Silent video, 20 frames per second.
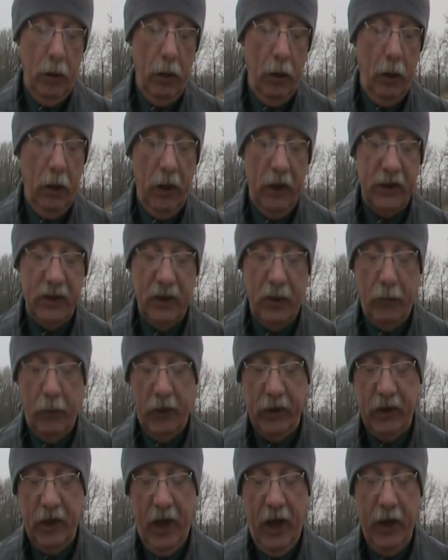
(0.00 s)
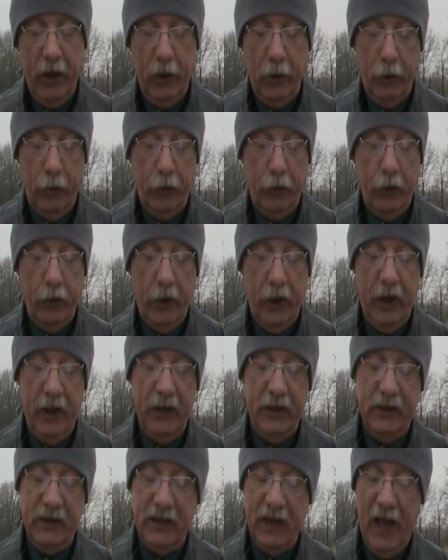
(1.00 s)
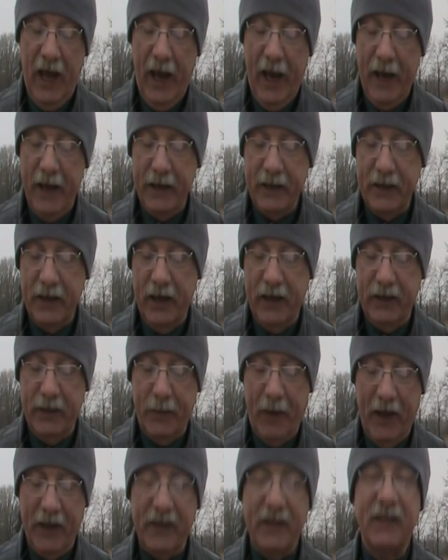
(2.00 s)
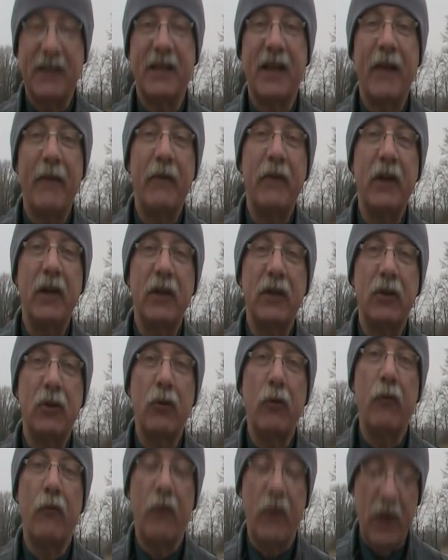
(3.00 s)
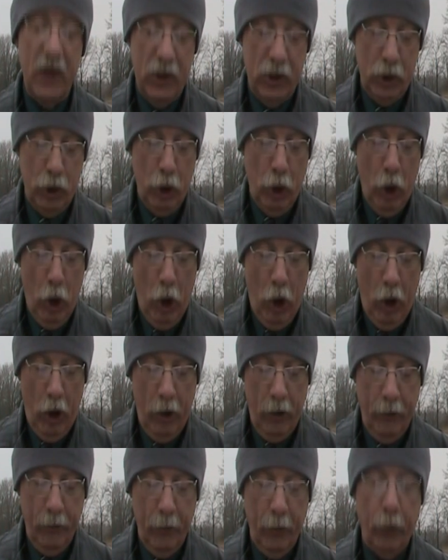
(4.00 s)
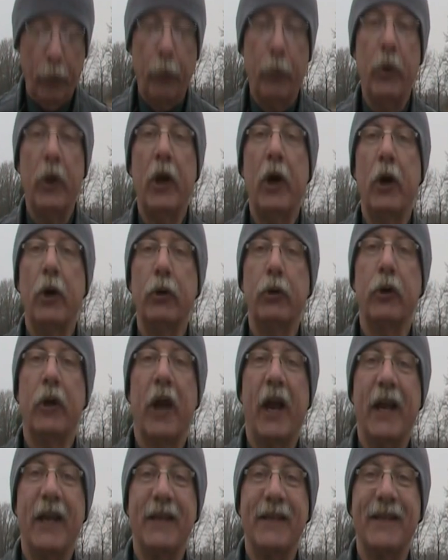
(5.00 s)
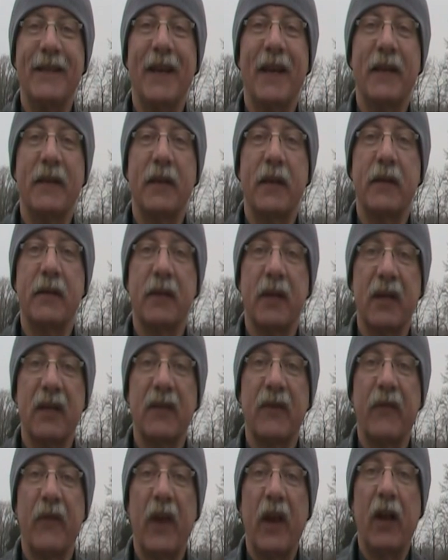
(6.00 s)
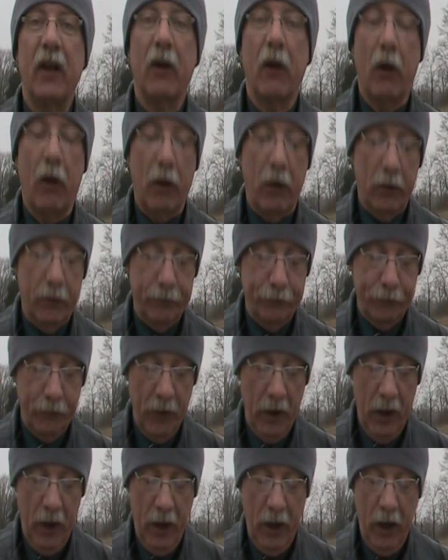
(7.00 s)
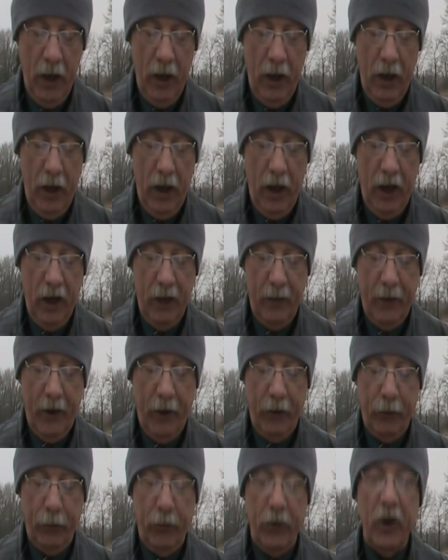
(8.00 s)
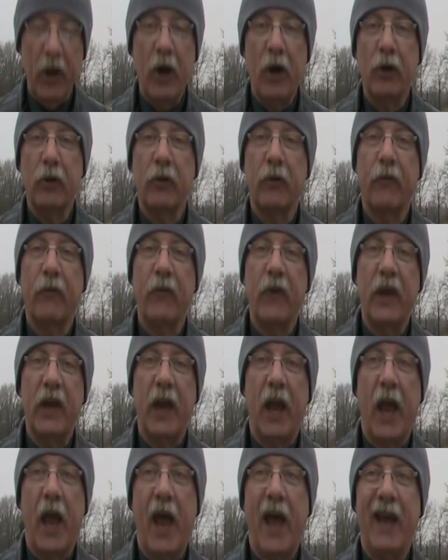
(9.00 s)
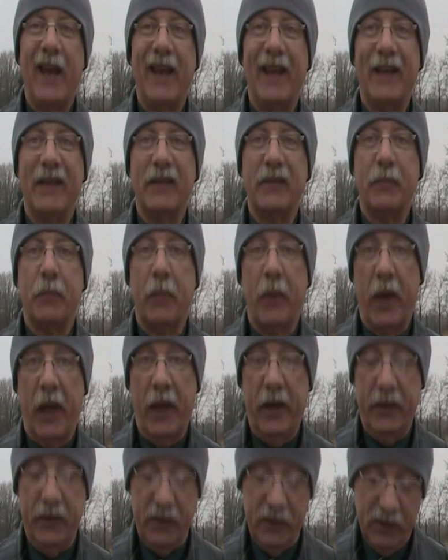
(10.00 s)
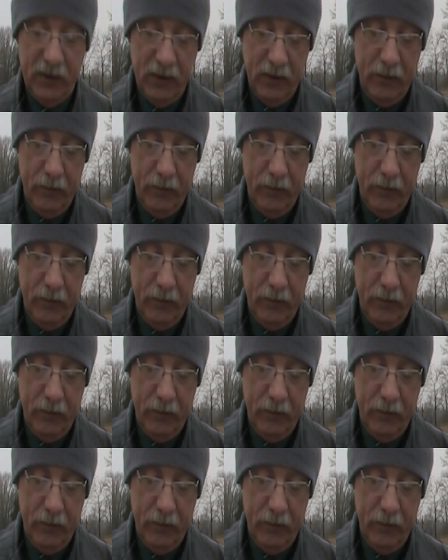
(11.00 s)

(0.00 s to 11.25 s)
It's a rectangular in size. It's about 72 feet tall, 366 feet long, and about 300 feet at its base.